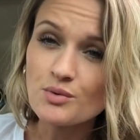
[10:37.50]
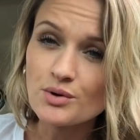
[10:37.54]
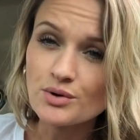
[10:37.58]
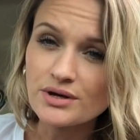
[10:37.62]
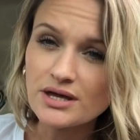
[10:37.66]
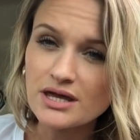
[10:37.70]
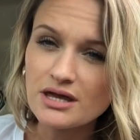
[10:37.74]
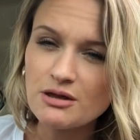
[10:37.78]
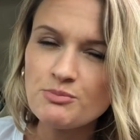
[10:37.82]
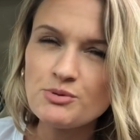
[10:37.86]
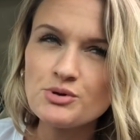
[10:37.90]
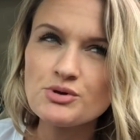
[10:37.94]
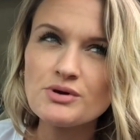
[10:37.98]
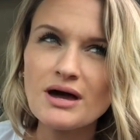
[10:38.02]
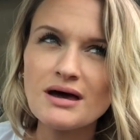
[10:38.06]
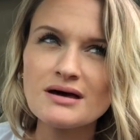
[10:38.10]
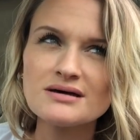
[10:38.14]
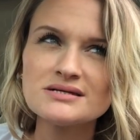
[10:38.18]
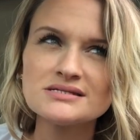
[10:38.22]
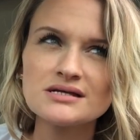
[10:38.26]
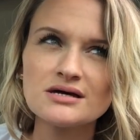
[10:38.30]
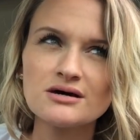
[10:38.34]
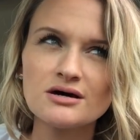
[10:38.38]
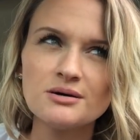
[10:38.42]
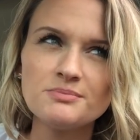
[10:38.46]
will keep you
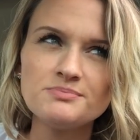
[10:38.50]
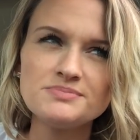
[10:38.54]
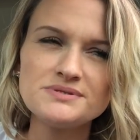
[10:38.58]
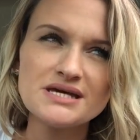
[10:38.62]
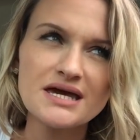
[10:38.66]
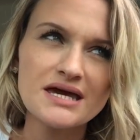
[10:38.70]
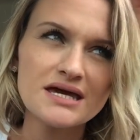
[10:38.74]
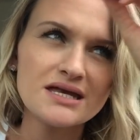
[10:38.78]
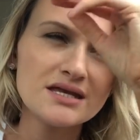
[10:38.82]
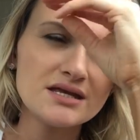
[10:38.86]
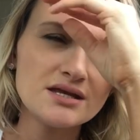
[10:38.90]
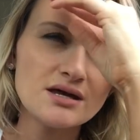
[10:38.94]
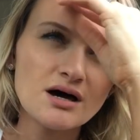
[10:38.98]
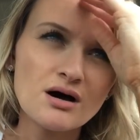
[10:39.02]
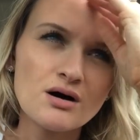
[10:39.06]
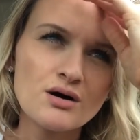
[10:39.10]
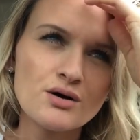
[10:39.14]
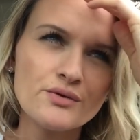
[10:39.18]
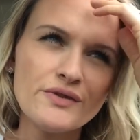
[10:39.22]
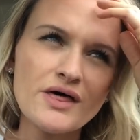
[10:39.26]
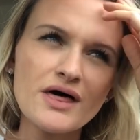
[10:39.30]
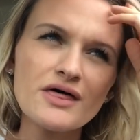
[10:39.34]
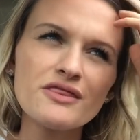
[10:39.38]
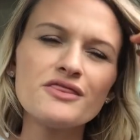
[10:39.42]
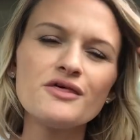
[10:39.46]
guys updated
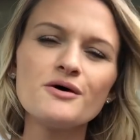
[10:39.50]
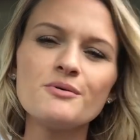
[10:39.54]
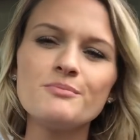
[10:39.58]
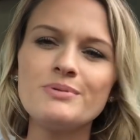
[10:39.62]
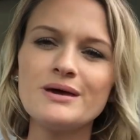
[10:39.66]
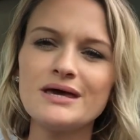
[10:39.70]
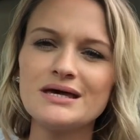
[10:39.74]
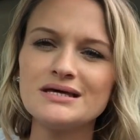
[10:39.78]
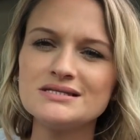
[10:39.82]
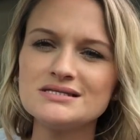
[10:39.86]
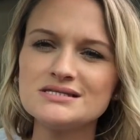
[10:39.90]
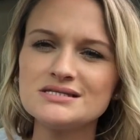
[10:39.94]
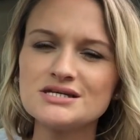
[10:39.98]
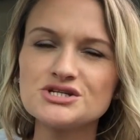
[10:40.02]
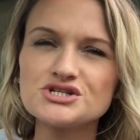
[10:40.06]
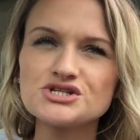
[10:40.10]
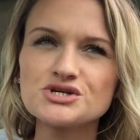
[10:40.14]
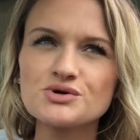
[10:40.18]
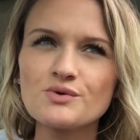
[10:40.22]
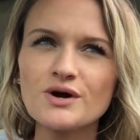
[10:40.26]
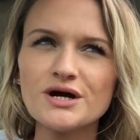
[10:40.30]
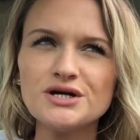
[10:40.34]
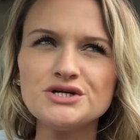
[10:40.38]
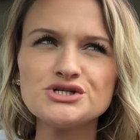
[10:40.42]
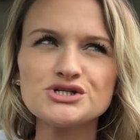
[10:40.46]
on the bed
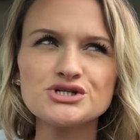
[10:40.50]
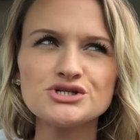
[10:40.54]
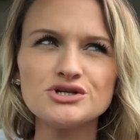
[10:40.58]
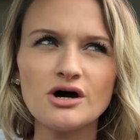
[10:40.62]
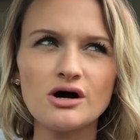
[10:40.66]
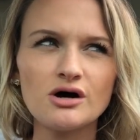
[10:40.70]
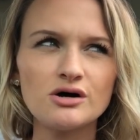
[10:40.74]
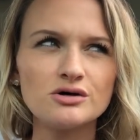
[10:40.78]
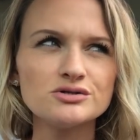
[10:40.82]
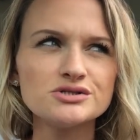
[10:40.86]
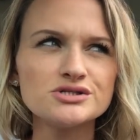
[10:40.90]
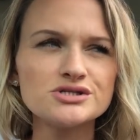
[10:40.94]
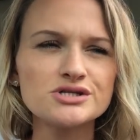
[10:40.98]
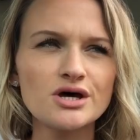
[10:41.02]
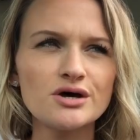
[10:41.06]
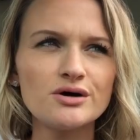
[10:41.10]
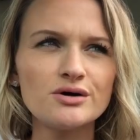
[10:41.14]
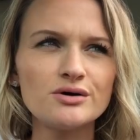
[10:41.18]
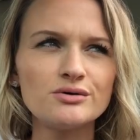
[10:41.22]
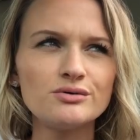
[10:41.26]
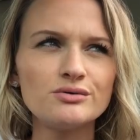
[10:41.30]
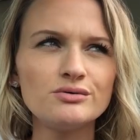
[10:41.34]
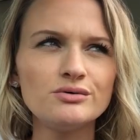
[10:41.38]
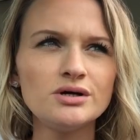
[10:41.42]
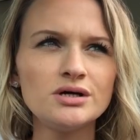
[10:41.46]
situation
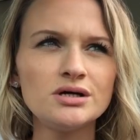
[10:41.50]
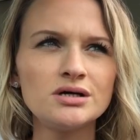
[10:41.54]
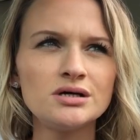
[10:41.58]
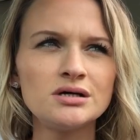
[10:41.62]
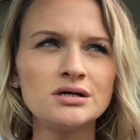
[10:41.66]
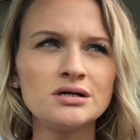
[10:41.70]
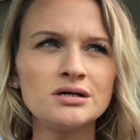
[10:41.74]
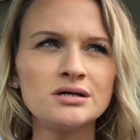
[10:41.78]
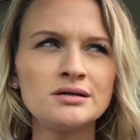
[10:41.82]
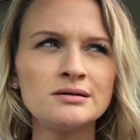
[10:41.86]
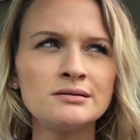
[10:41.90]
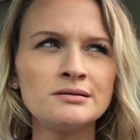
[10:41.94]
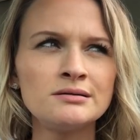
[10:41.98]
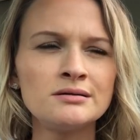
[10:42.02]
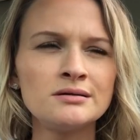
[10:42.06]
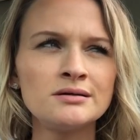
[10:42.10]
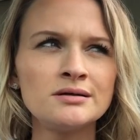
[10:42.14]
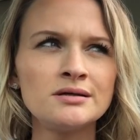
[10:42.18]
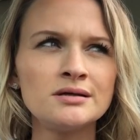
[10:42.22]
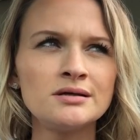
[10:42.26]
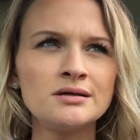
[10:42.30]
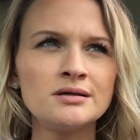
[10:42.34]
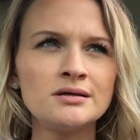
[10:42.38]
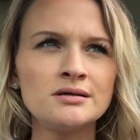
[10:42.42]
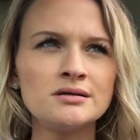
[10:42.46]
also
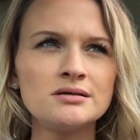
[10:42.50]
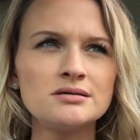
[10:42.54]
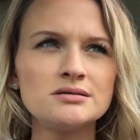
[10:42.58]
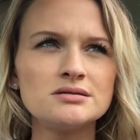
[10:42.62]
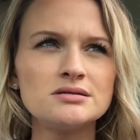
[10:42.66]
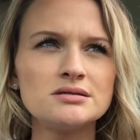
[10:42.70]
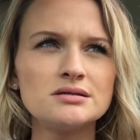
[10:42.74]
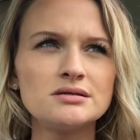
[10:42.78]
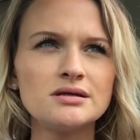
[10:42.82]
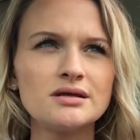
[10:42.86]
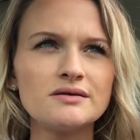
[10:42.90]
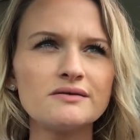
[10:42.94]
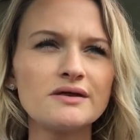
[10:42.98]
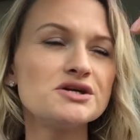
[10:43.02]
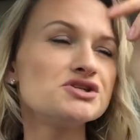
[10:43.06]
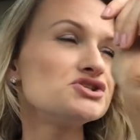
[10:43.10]
and